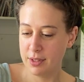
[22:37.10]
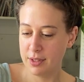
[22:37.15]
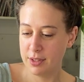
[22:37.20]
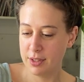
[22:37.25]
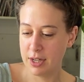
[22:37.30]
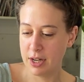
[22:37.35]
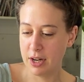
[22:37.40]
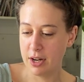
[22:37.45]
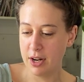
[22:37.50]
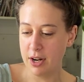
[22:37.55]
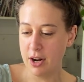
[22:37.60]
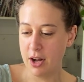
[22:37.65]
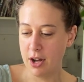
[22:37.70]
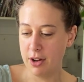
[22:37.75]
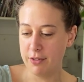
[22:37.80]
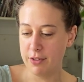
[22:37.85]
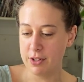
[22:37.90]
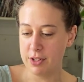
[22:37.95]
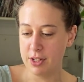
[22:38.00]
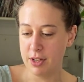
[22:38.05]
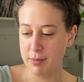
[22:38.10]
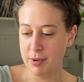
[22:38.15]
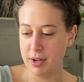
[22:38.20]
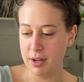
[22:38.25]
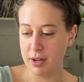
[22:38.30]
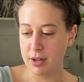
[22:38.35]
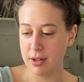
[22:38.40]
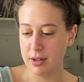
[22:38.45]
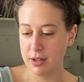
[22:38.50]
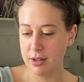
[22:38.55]
Shout out Anod for
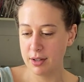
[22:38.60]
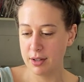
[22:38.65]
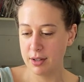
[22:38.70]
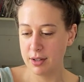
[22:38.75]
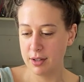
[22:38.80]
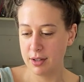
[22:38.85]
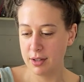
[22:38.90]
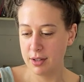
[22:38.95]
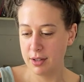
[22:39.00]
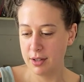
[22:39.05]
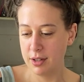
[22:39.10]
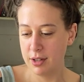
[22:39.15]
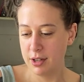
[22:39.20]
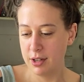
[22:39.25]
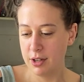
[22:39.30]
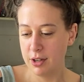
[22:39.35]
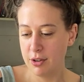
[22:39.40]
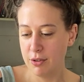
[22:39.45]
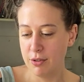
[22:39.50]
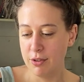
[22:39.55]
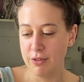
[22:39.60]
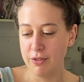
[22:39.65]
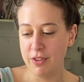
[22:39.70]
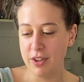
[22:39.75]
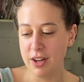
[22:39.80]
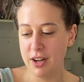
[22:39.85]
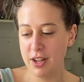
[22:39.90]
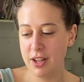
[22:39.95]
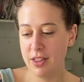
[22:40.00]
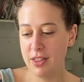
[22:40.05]
subbing.
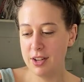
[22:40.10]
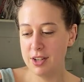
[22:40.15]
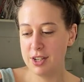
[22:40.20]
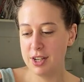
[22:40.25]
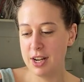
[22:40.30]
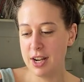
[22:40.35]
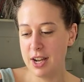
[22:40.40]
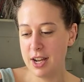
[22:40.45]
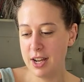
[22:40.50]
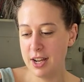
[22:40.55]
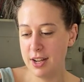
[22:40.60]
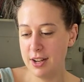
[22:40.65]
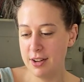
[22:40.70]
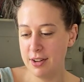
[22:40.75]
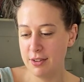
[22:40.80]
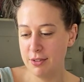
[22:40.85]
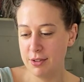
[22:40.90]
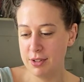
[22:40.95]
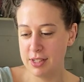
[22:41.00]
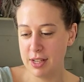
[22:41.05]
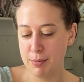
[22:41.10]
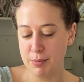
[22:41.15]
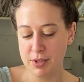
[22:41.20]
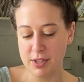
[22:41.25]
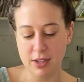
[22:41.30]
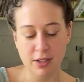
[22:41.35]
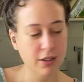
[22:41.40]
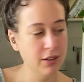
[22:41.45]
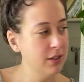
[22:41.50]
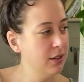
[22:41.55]
Ravina in the chat. Is that
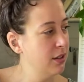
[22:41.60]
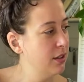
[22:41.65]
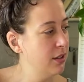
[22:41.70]
Brazil?